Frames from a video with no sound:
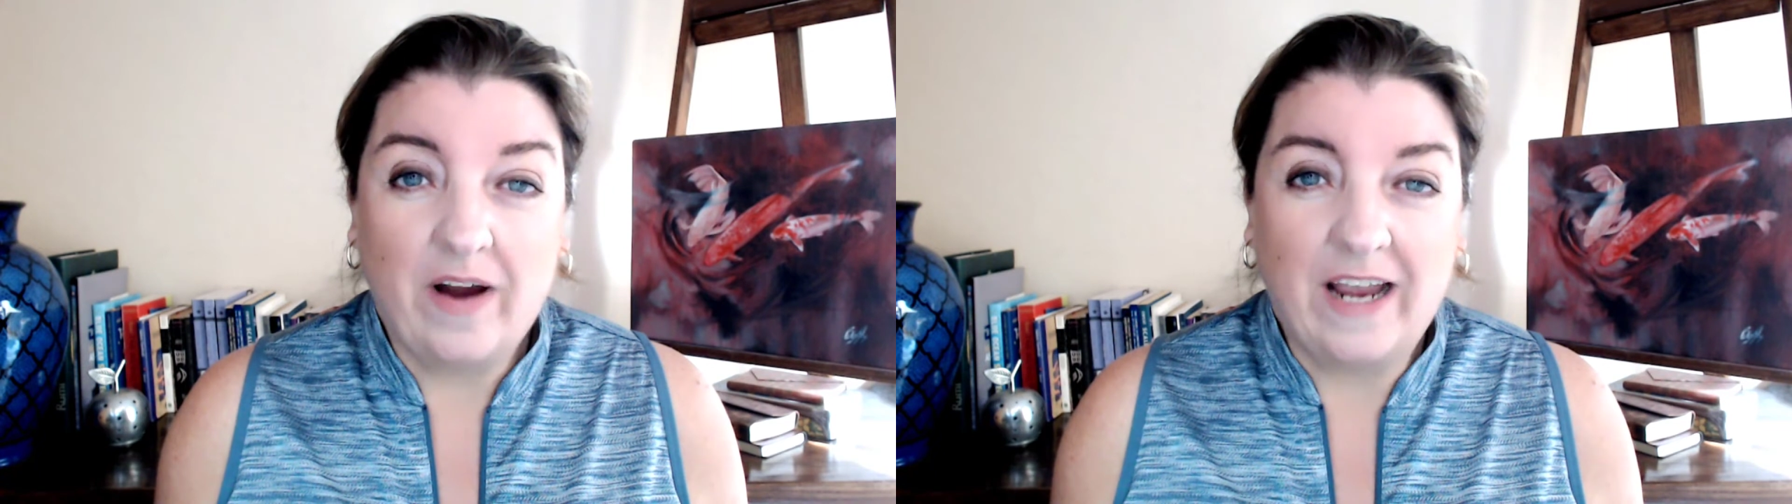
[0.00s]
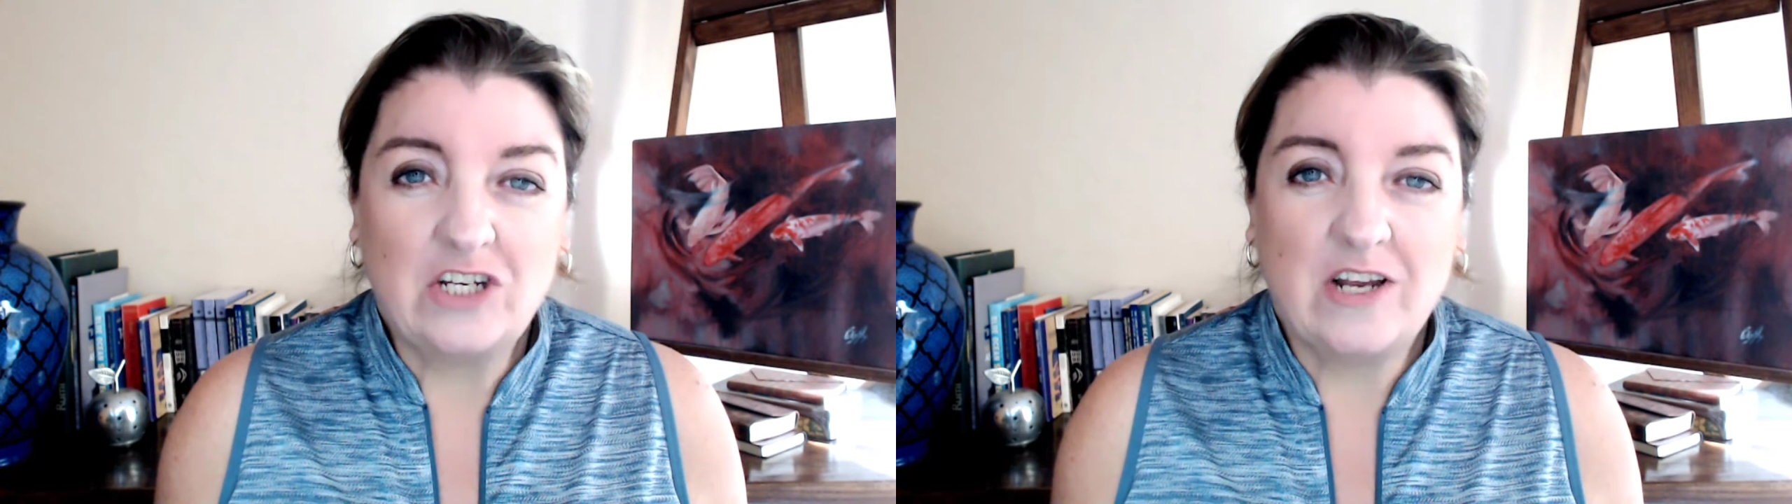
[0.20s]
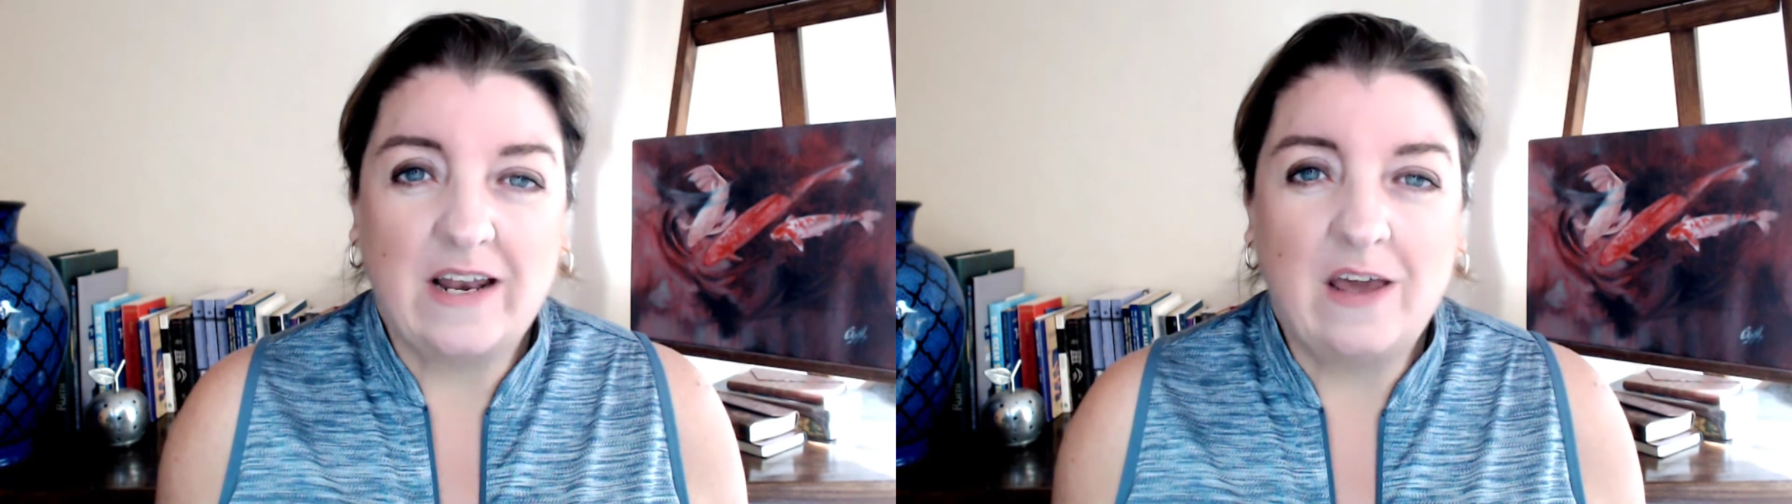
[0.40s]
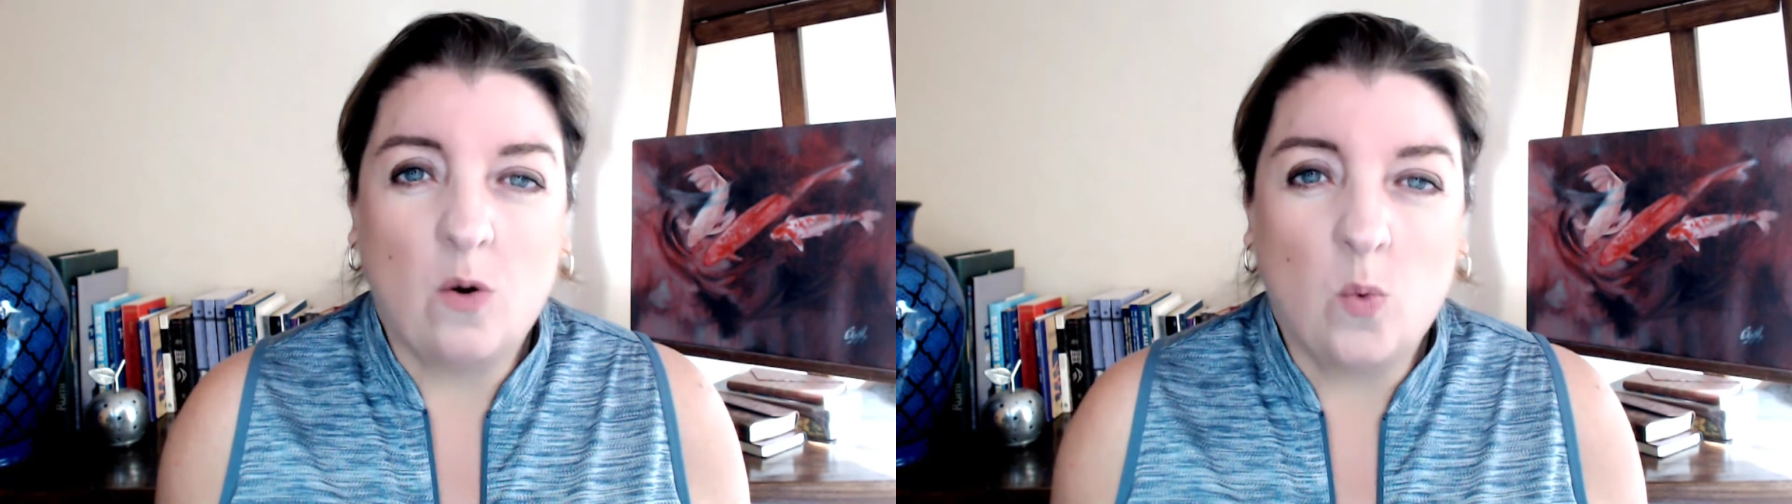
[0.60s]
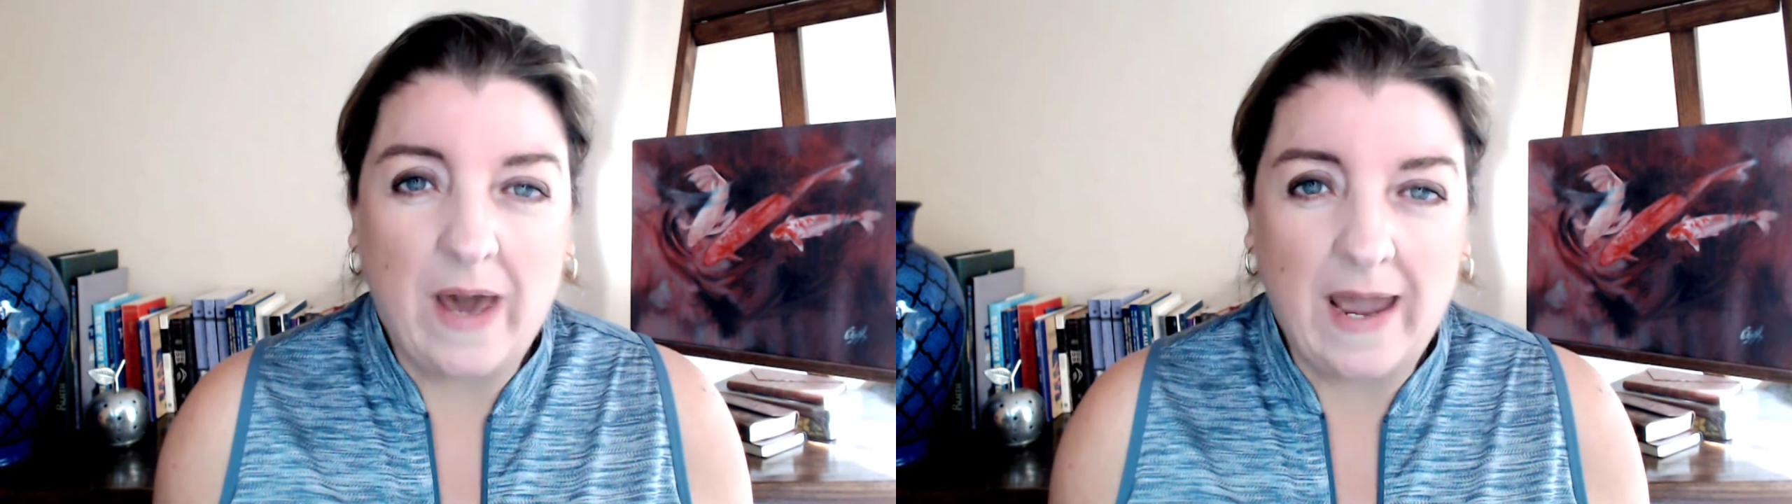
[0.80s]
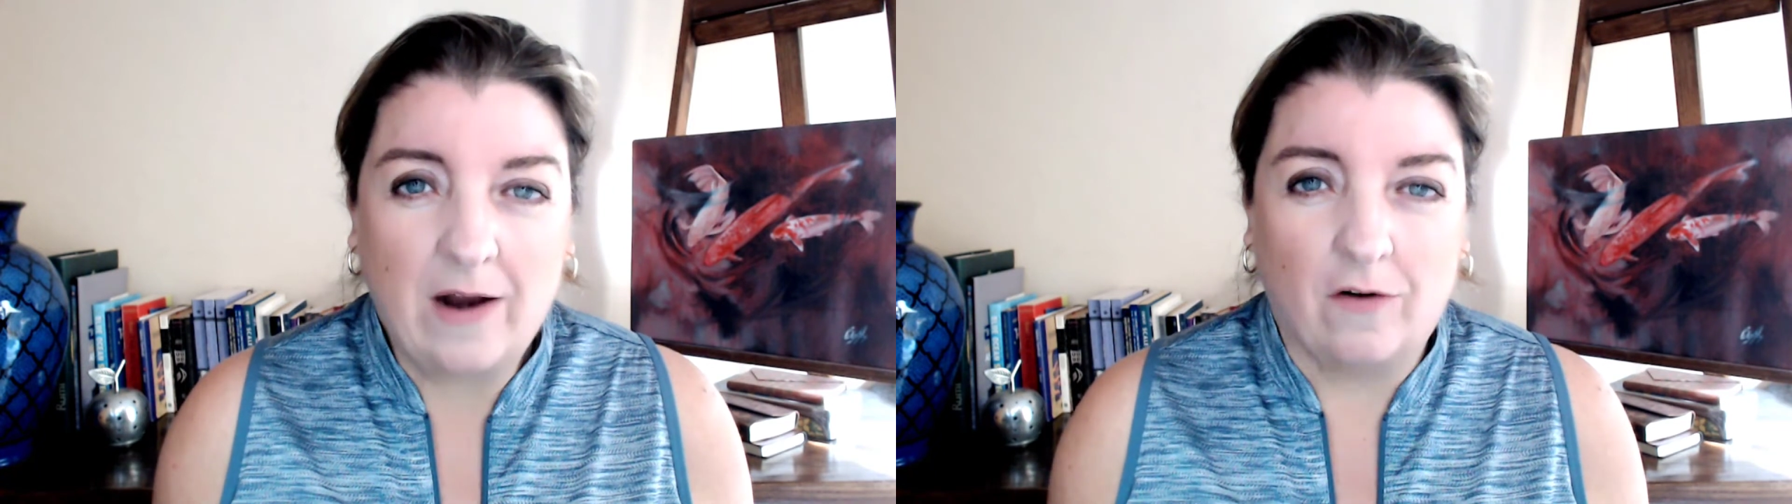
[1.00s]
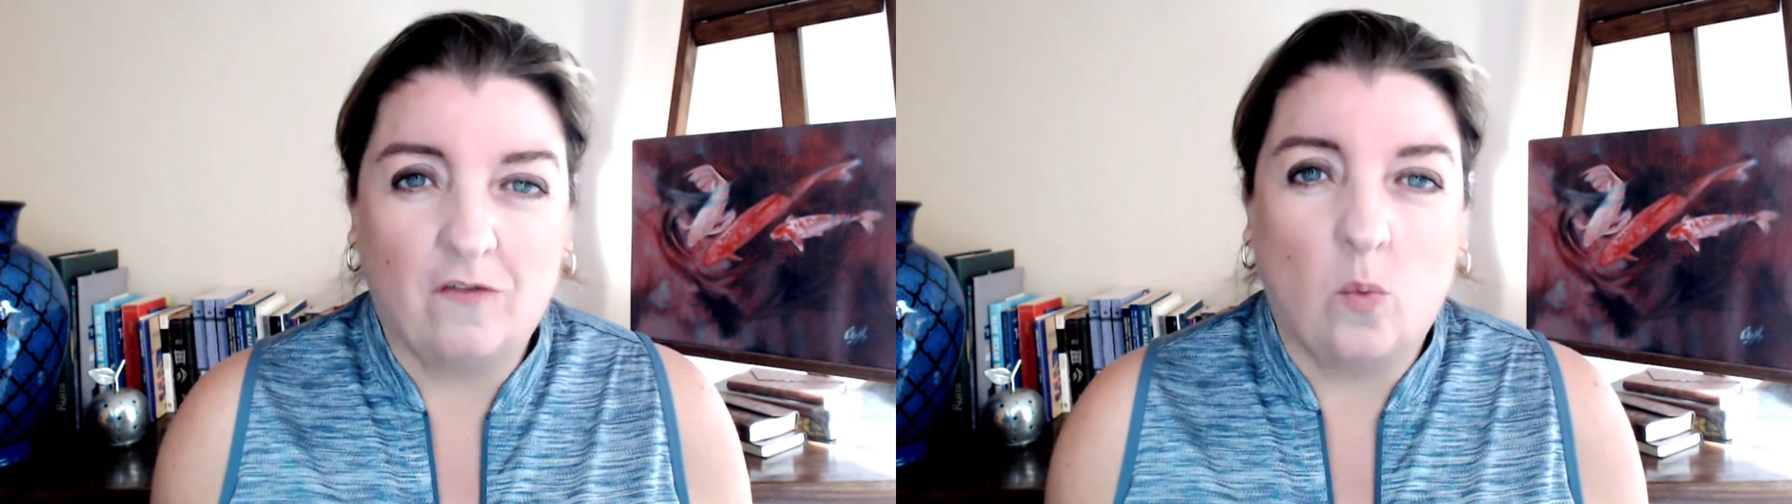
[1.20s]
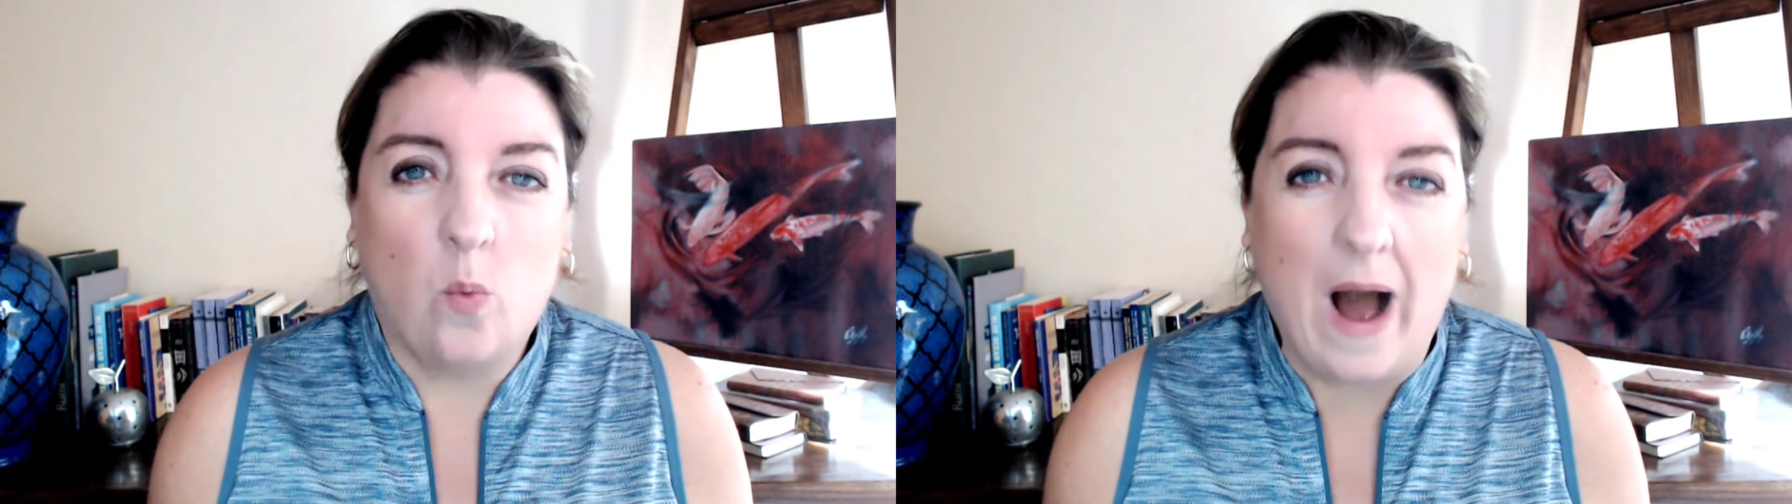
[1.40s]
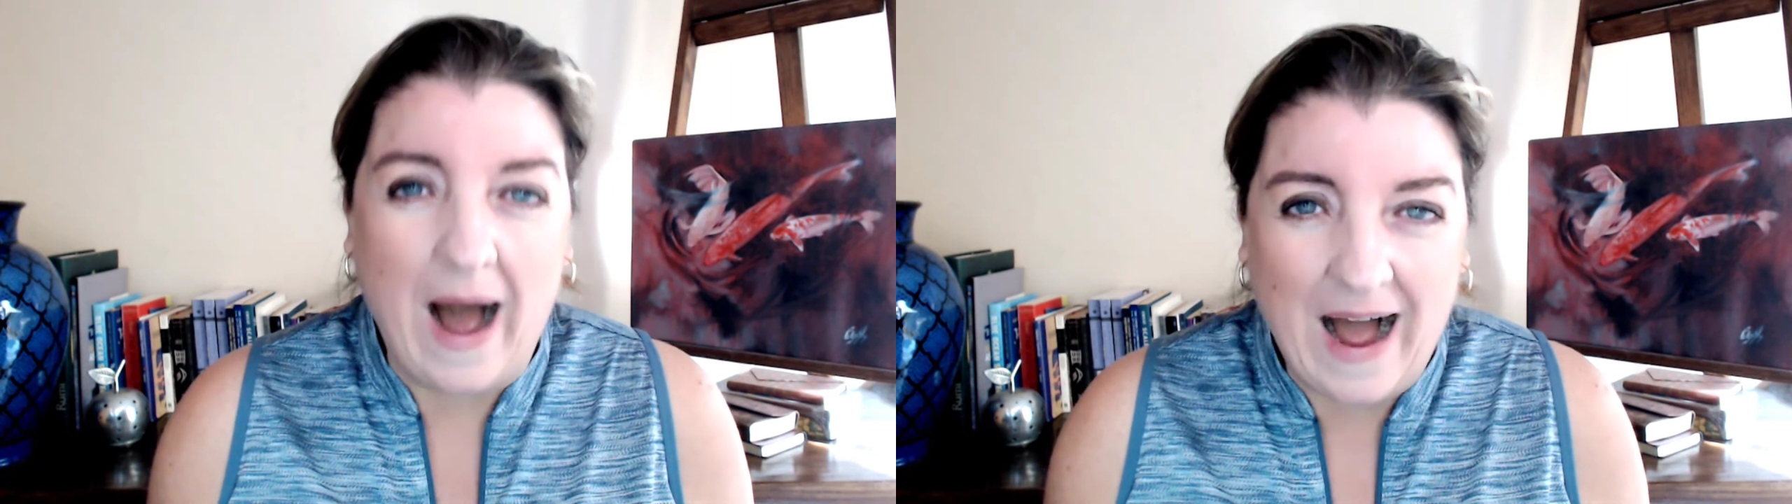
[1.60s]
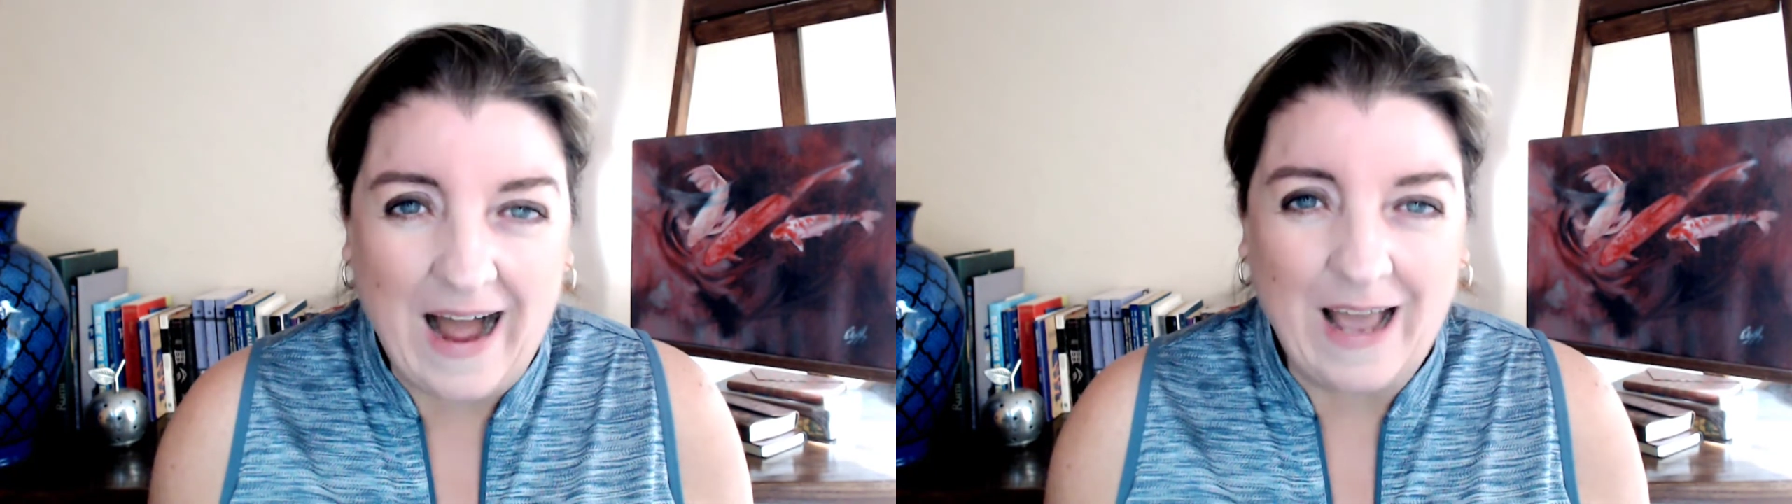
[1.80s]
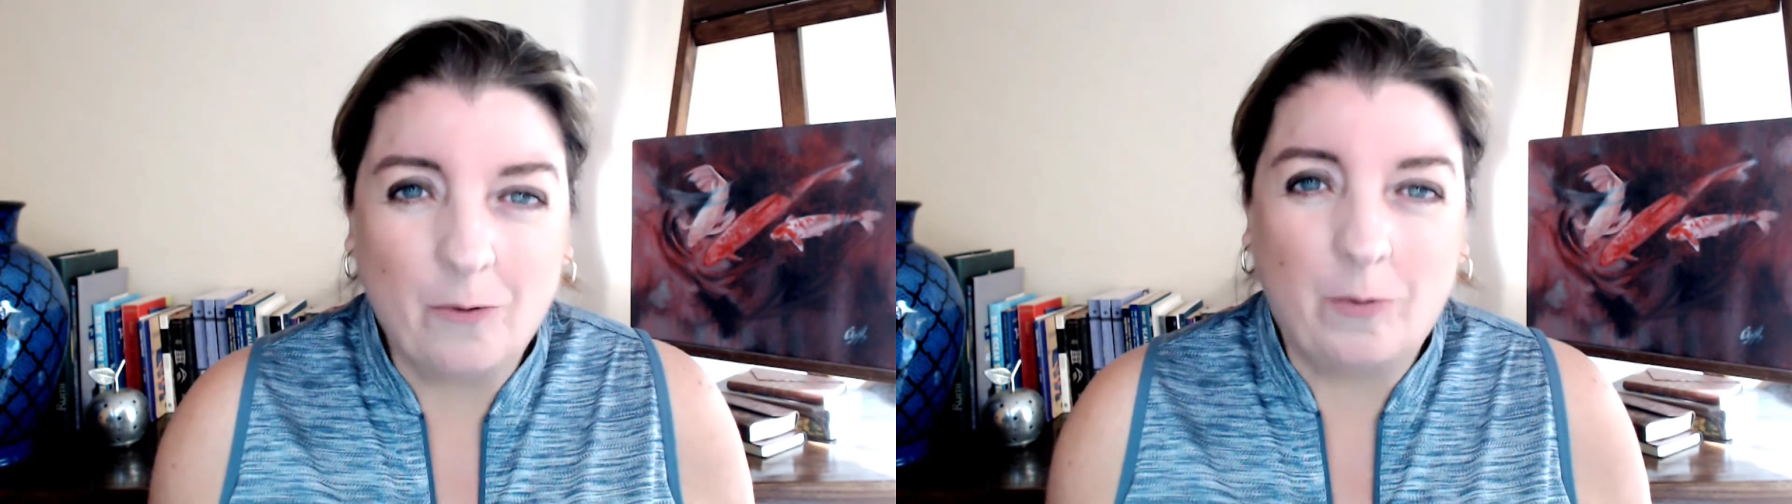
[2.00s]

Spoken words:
actually aware of why